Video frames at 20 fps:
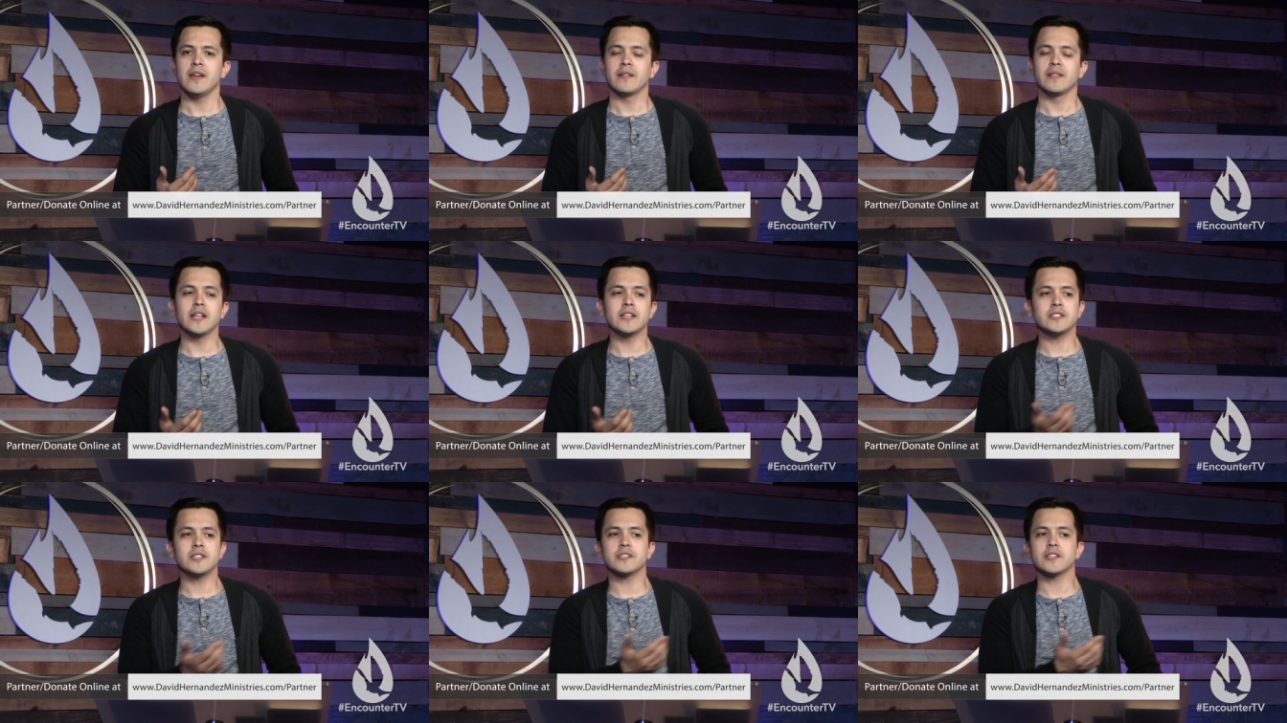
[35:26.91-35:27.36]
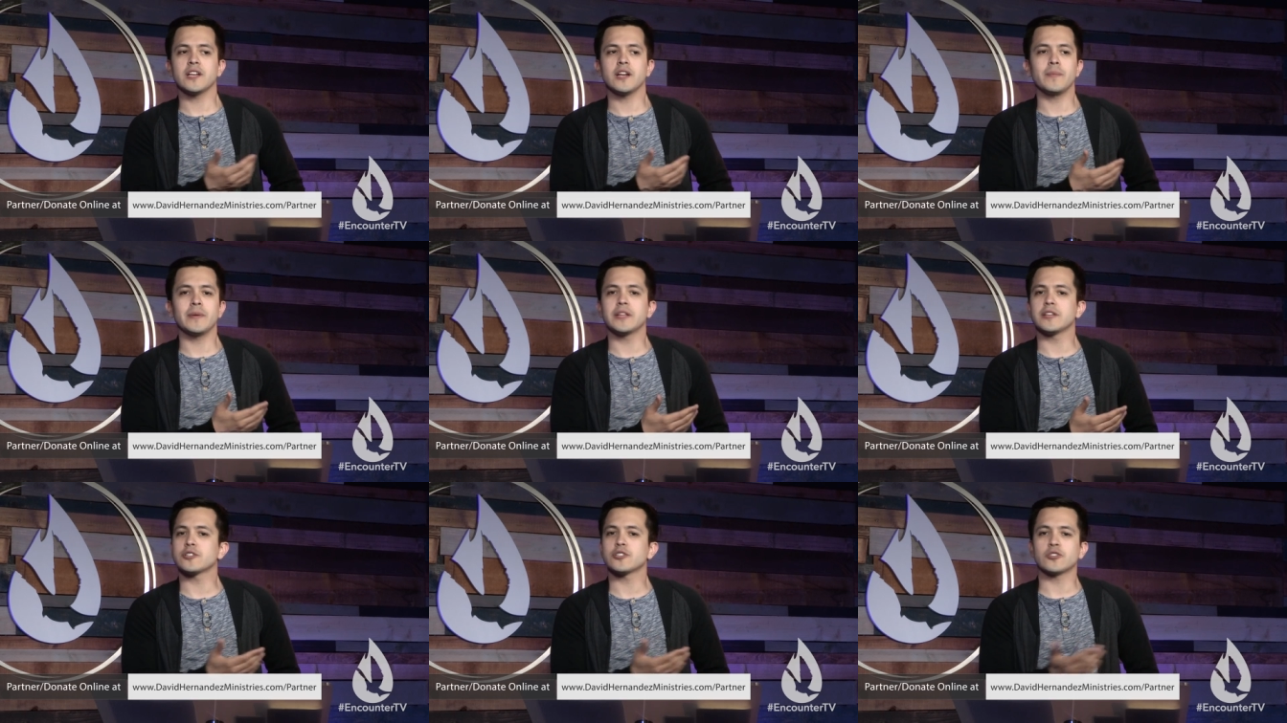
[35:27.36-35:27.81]
This is going to
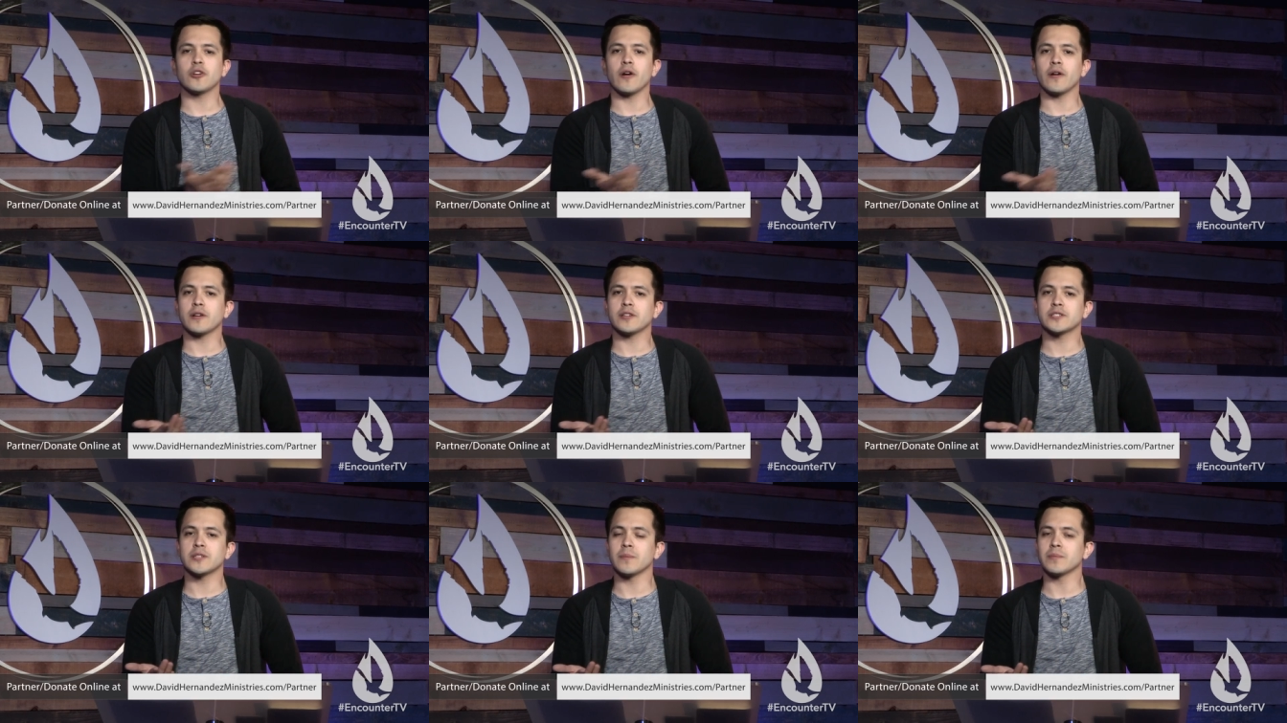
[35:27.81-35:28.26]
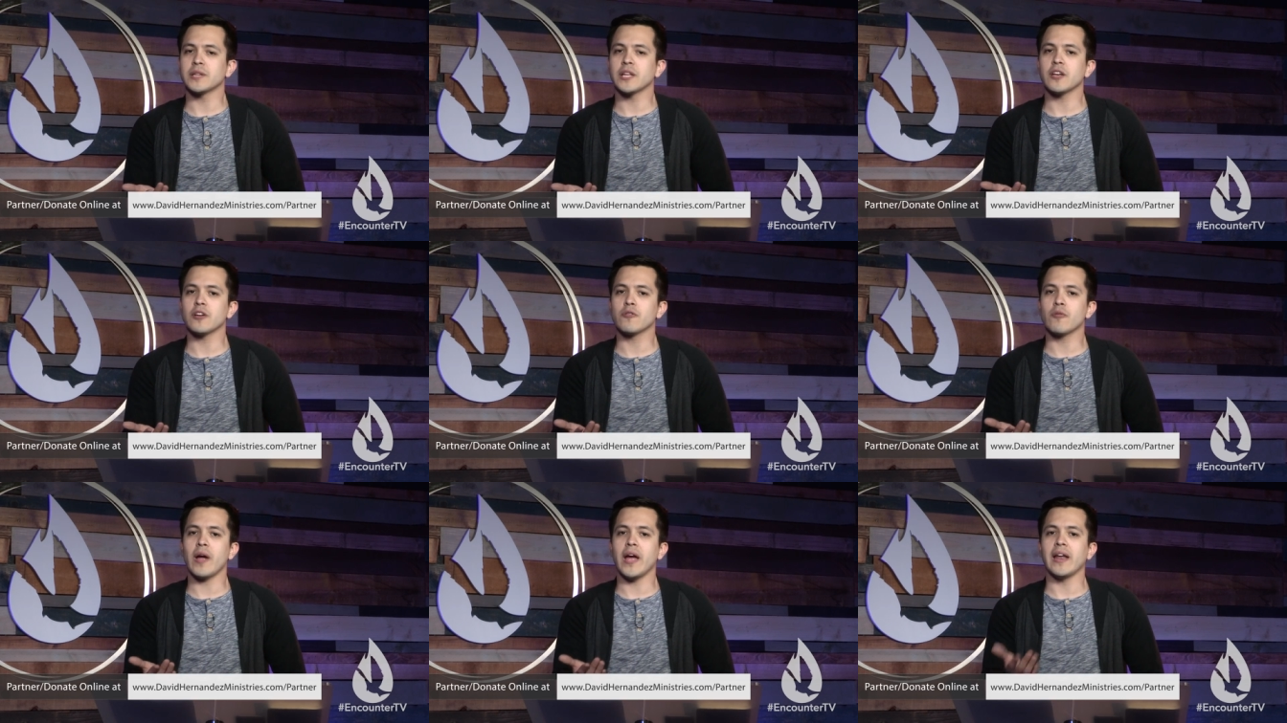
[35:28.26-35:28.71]
be the start of
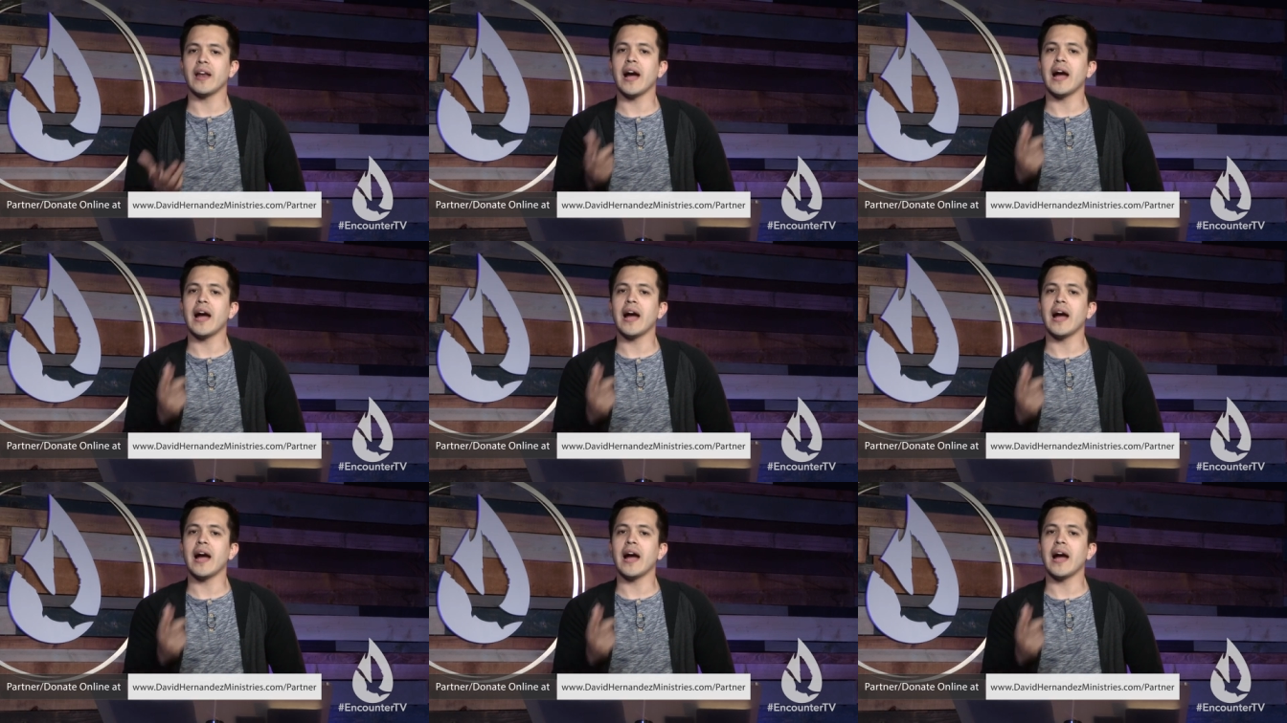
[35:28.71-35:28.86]
something great.